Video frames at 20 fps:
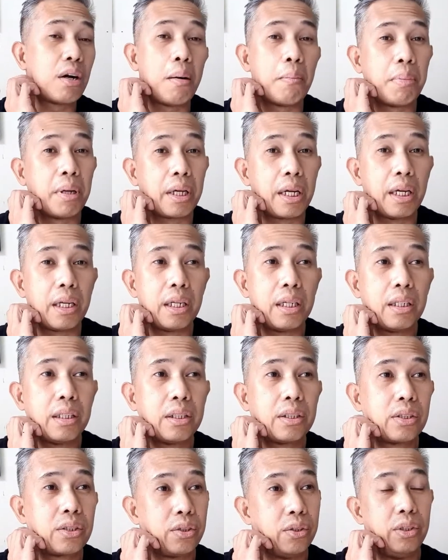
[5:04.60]
complicated.
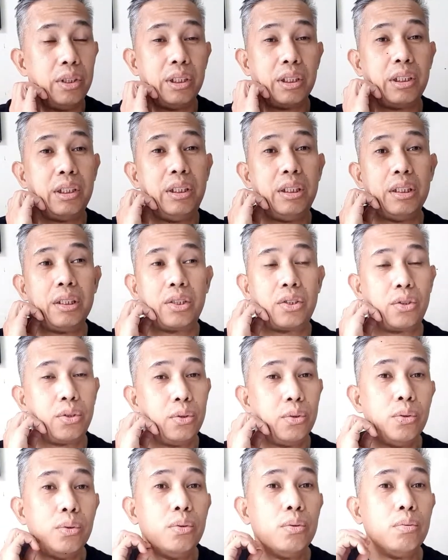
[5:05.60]
So it's
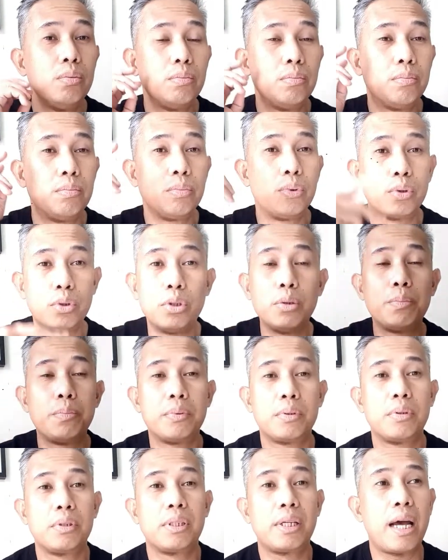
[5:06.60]
just two
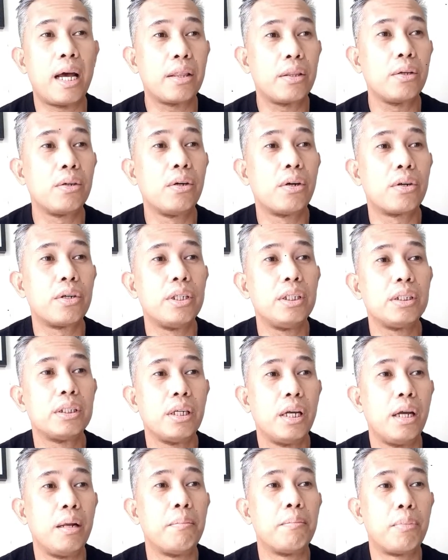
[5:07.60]
groups,
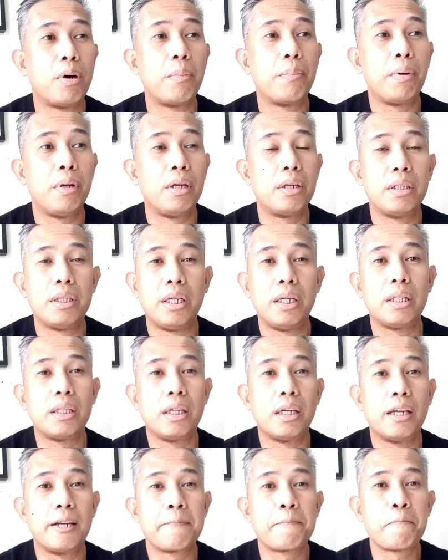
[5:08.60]
categories, and popular
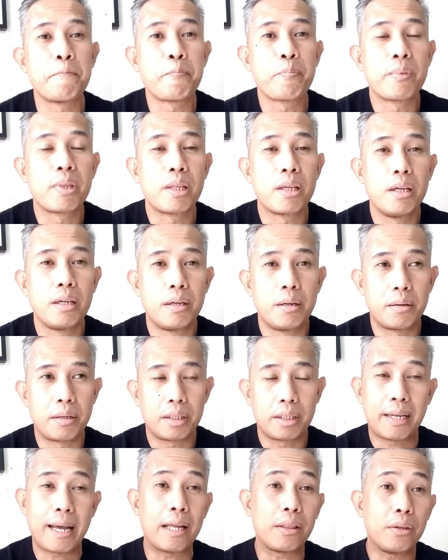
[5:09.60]

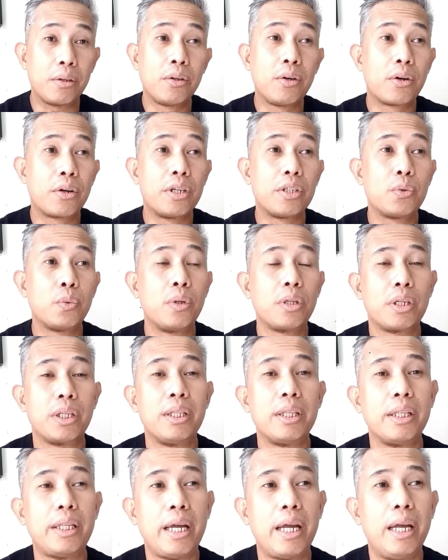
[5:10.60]
data. Categories will
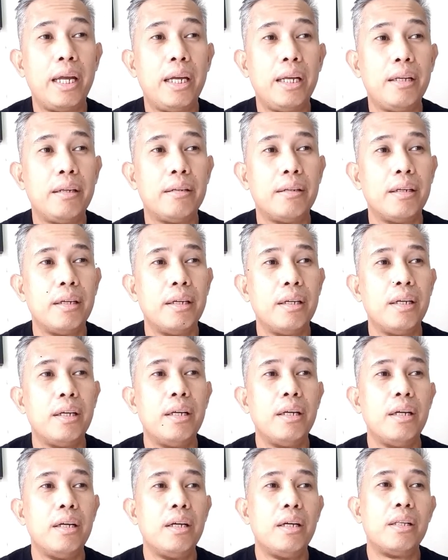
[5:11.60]
contain
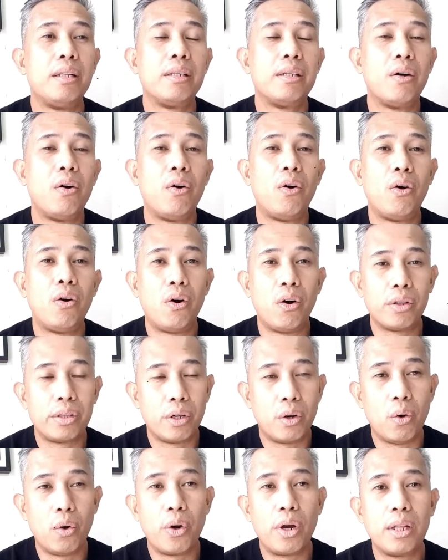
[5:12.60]
all
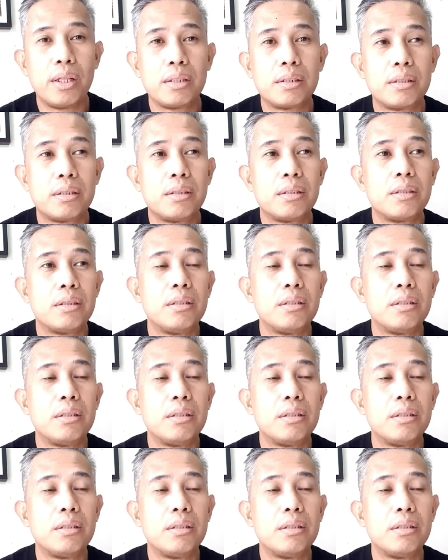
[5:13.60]
the oils,